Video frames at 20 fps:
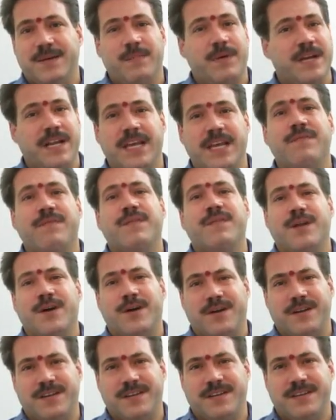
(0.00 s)
But if
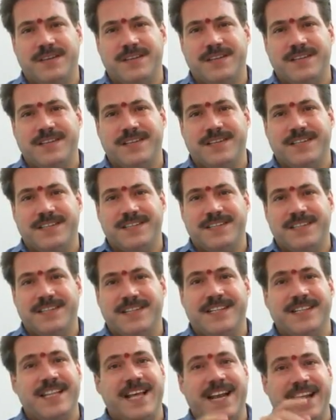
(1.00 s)
not,
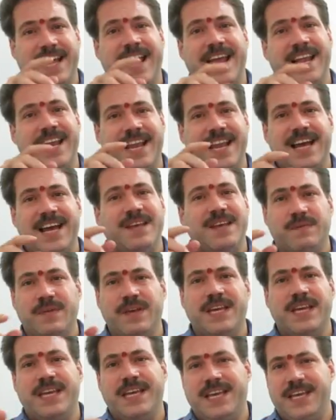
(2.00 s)
that
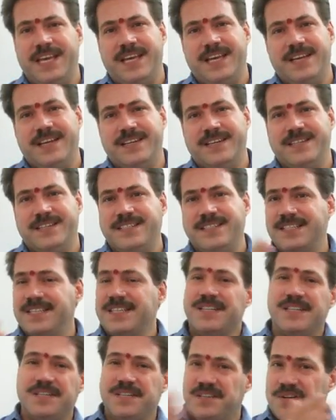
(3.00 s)
LIVE
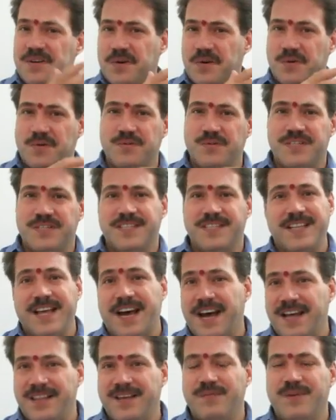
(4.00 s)
goes
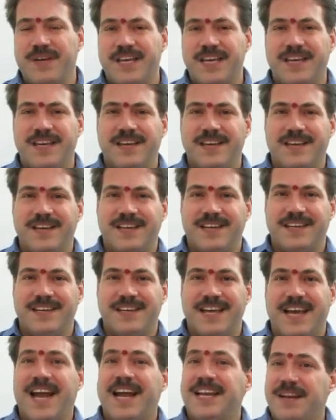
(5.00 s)
the other way
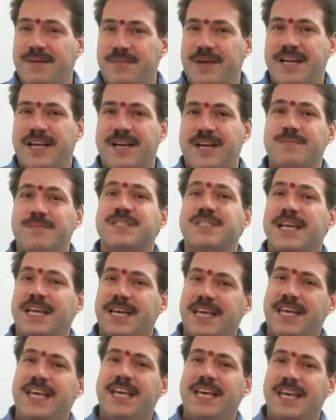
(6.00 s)
and it becomes
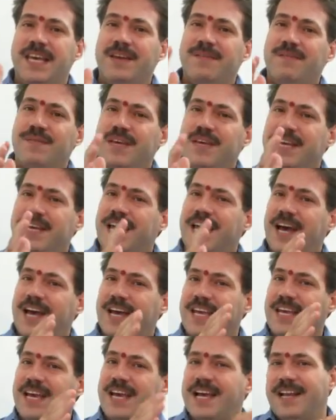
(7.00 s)

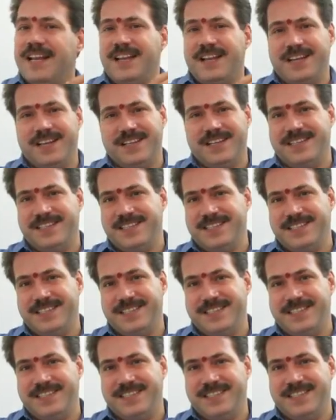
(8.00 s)
EVIL.
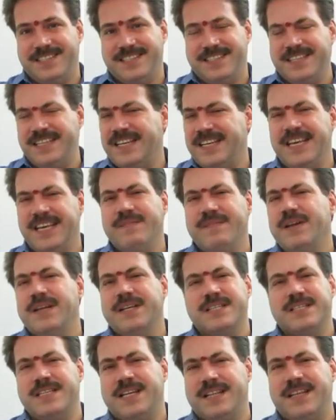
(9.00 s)
Evil
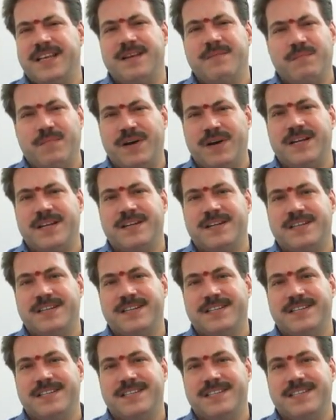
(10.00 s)
is nothing but
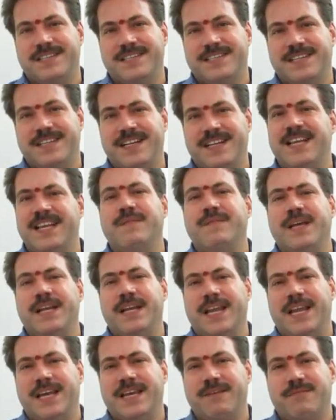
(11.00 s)

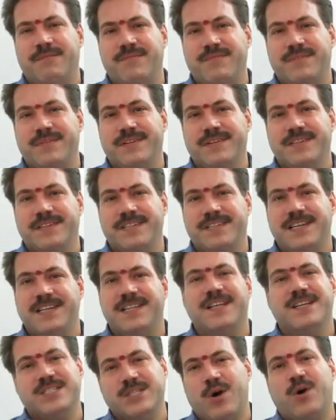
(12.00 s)
living life
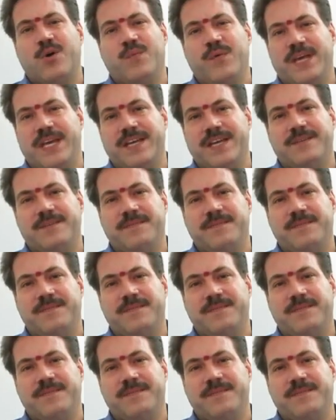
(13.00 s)
the wrong way.